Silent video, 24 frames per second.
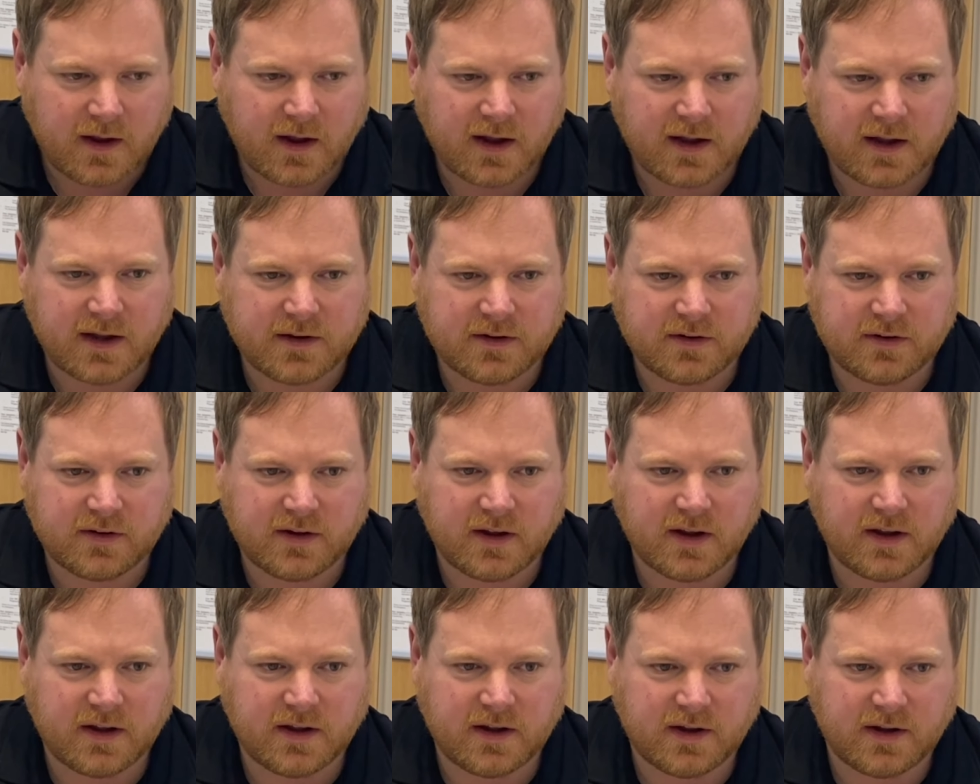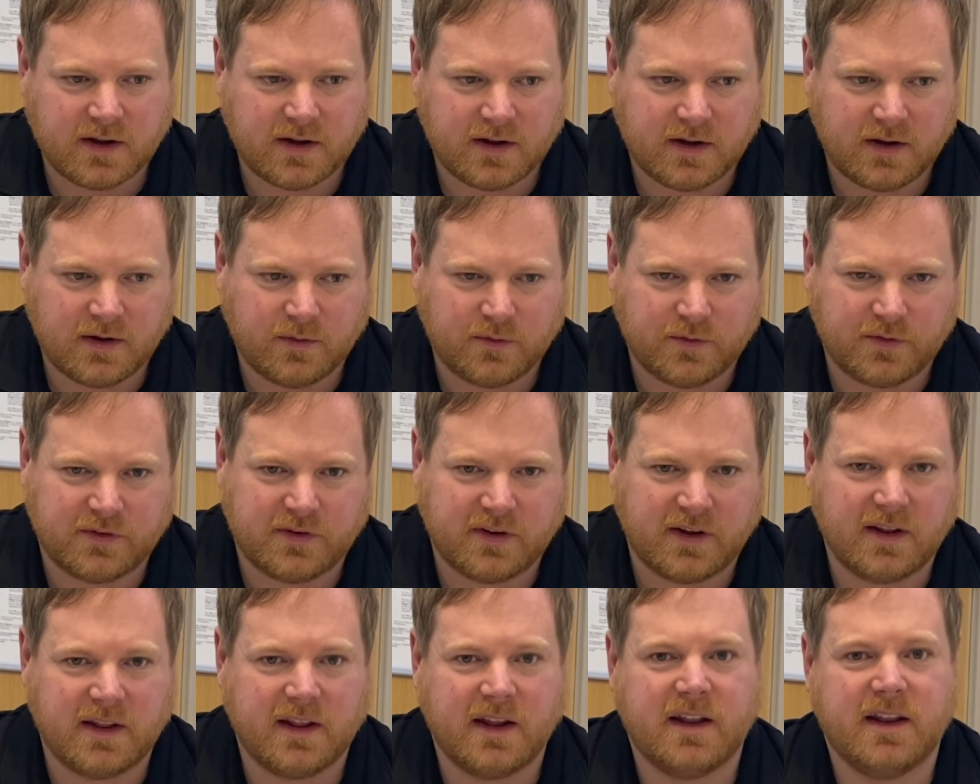and
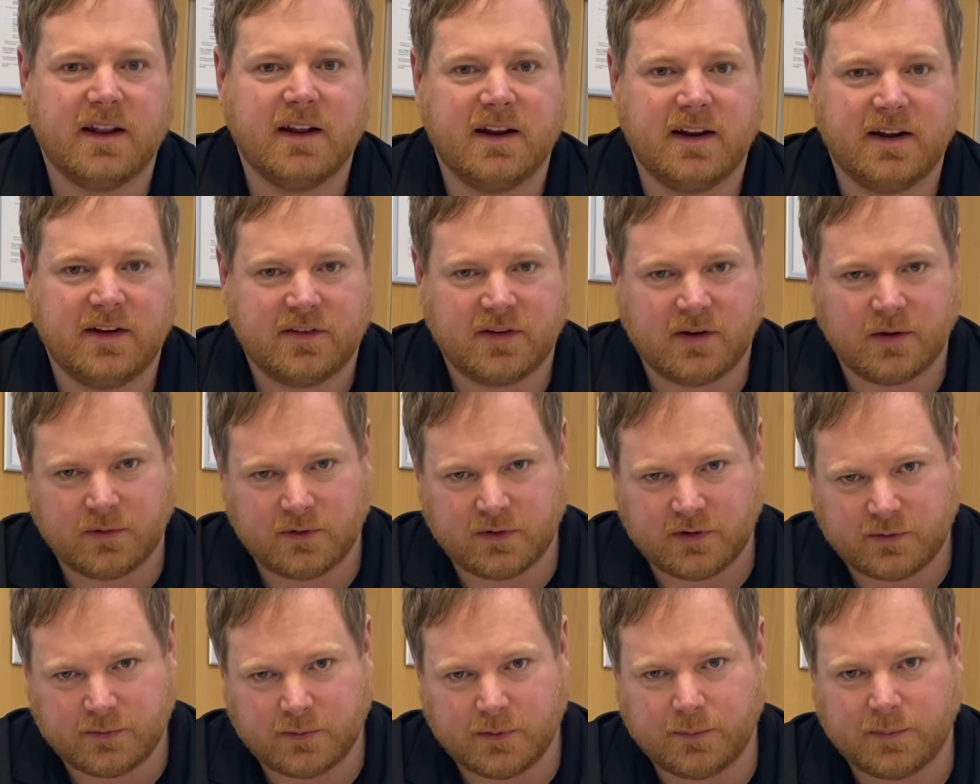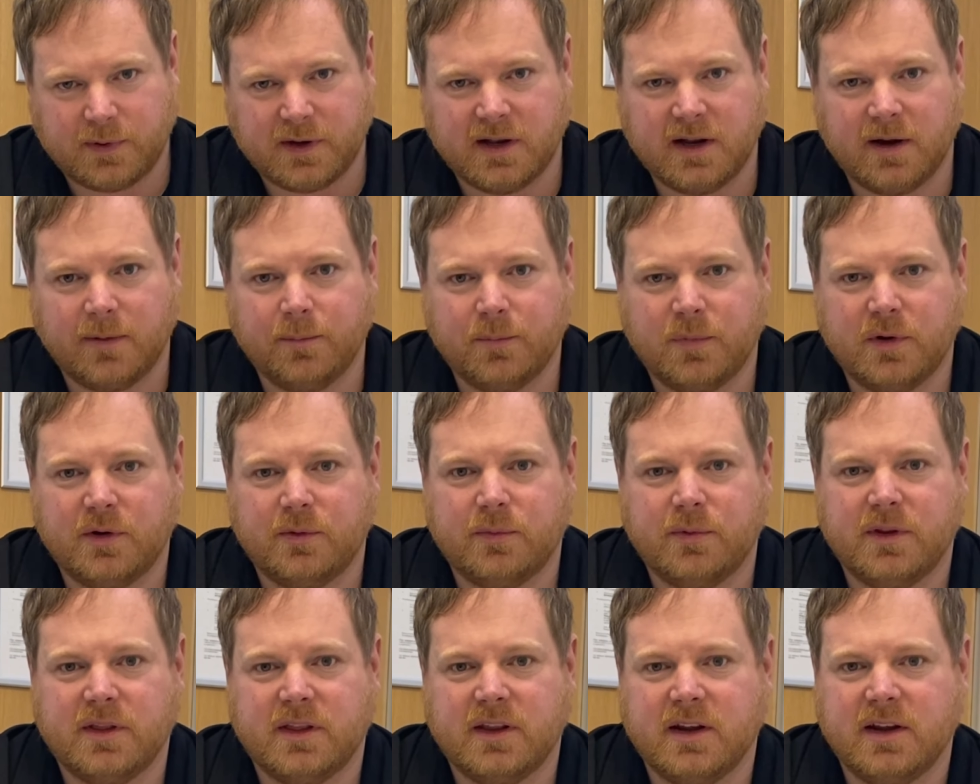obviously then the leaseholders would be lumbered
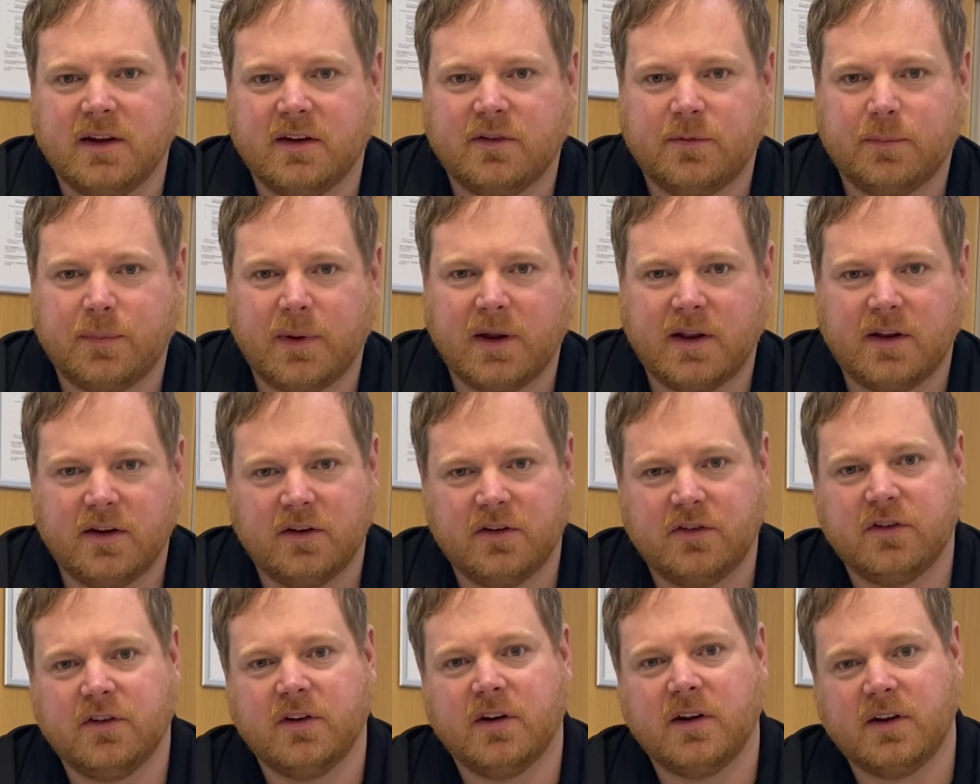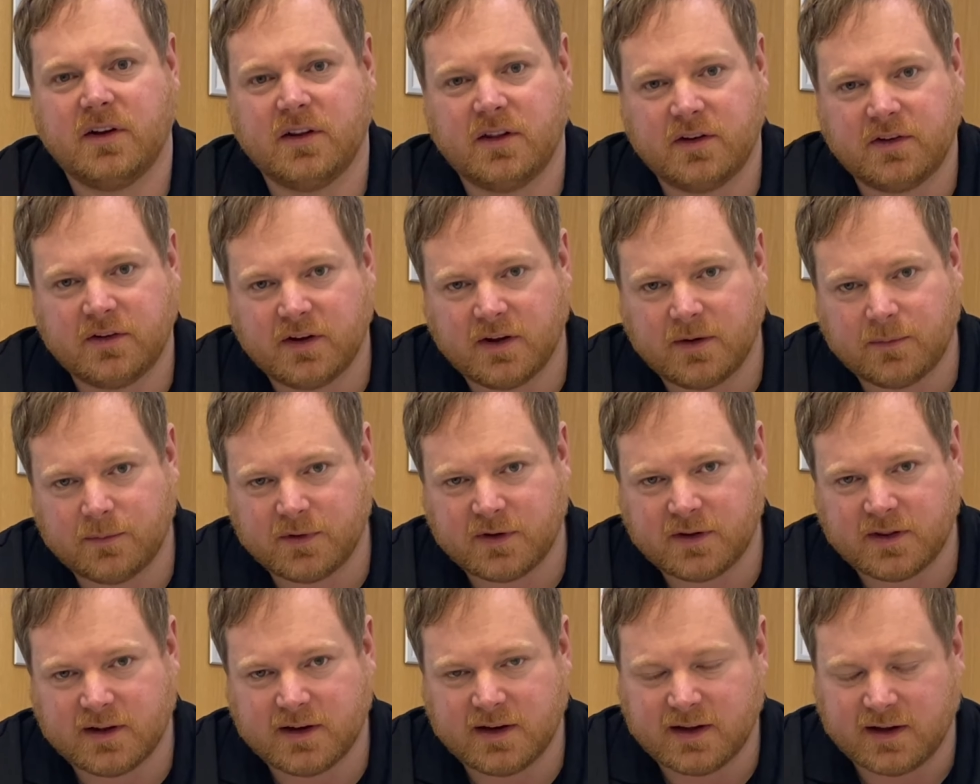with the expenditure under the terms of
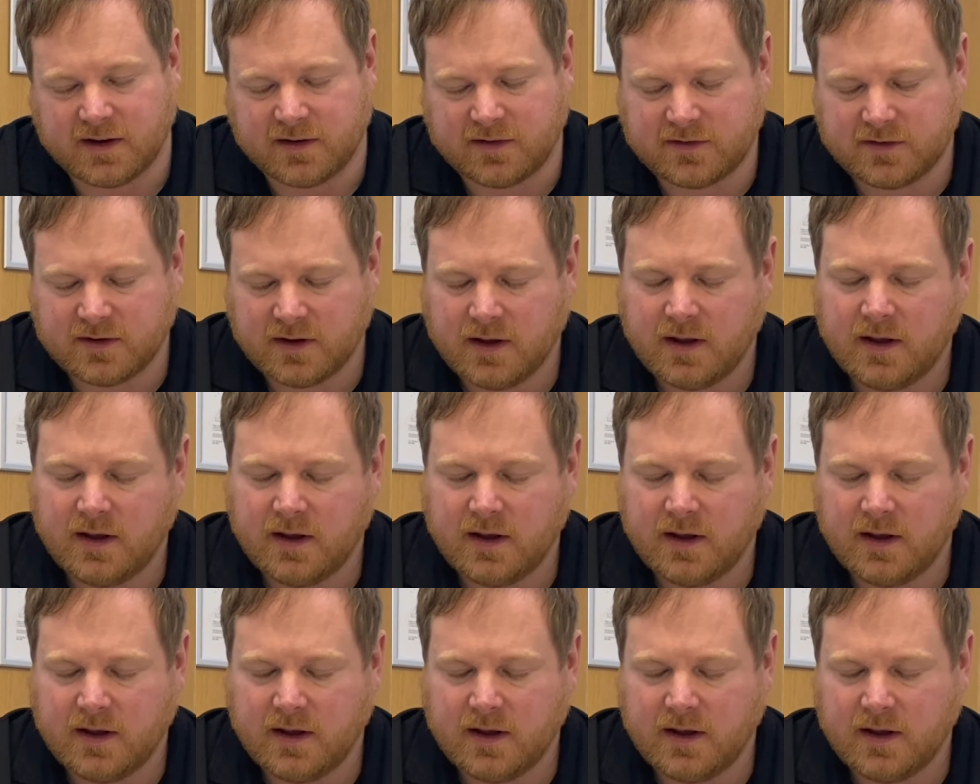the lease.